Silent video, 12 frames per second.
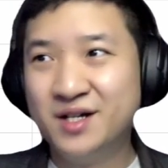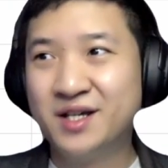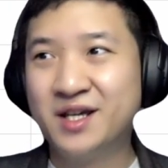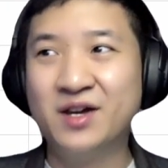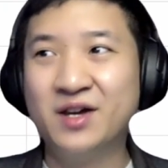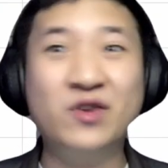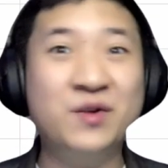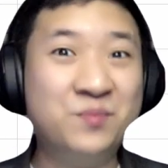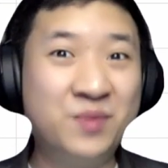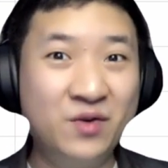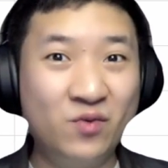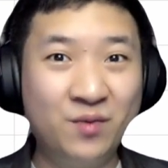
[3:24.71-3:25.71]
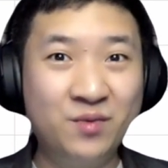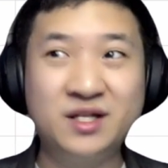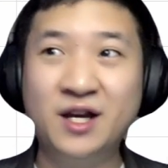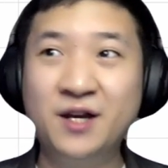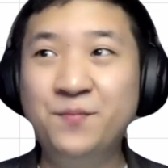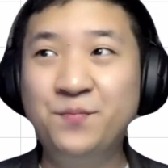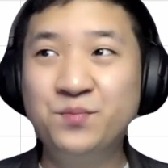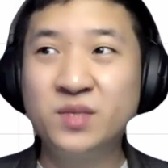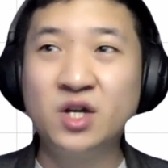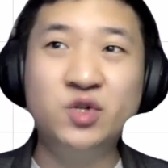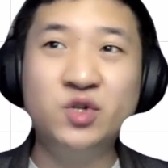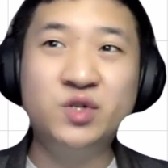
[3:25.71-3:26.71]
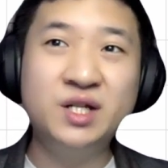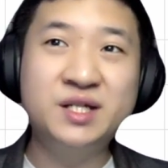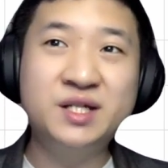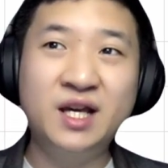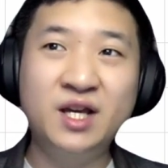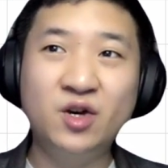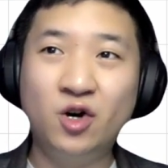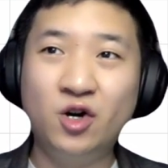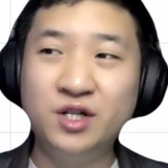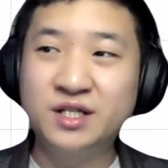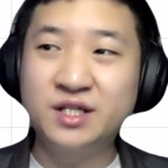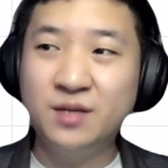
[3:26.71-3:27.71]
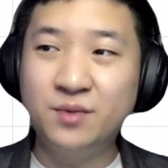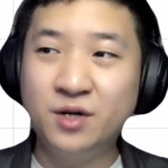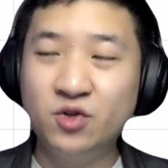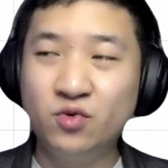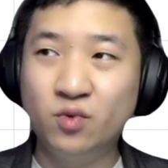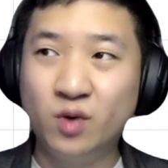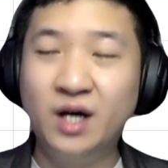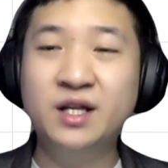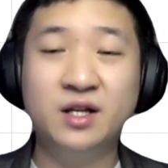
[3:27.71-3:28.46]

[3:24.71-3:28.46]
Okay, repeat one more time. You just select all the table you want,